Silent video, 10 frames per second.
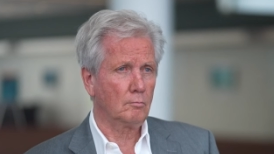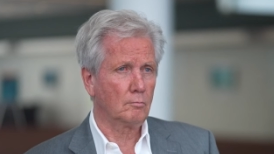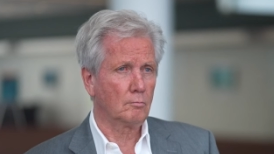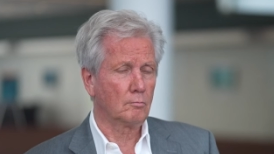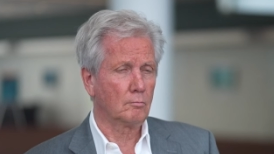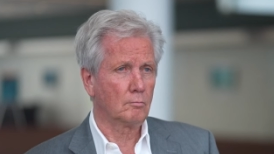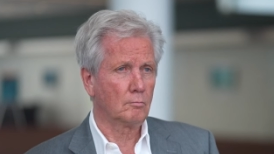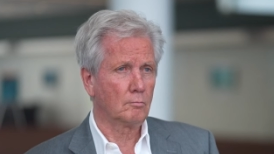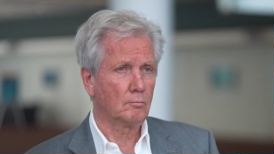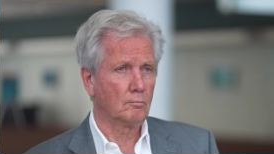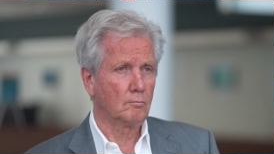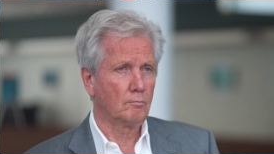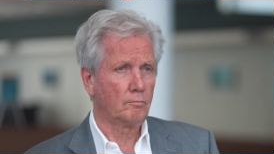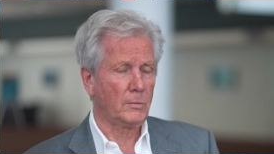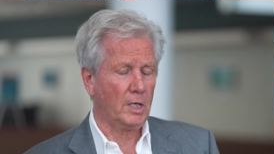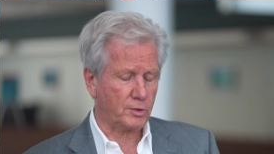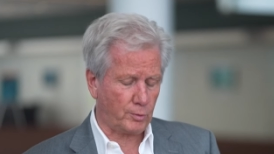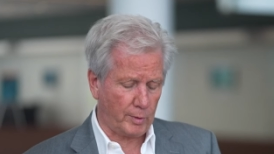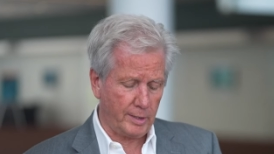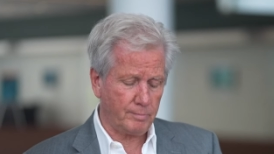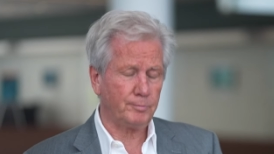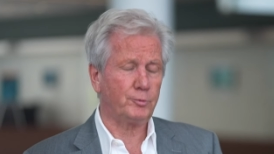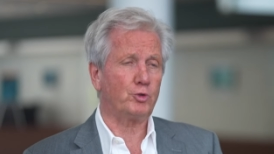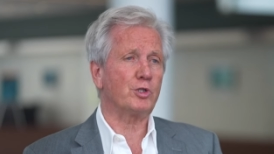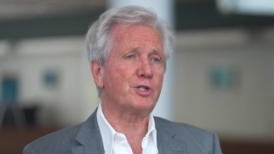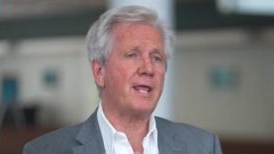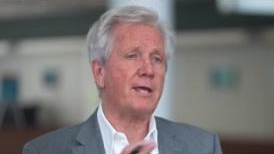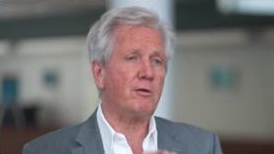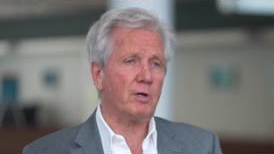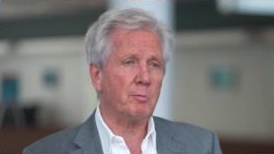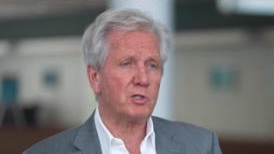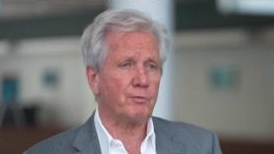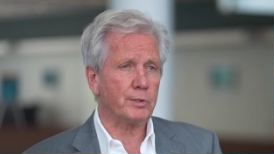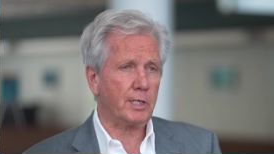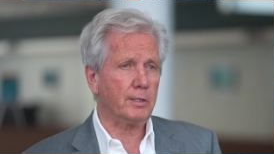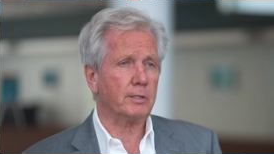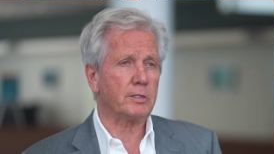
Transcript: to someone acting on it. That's great. George, thank you very much for taking the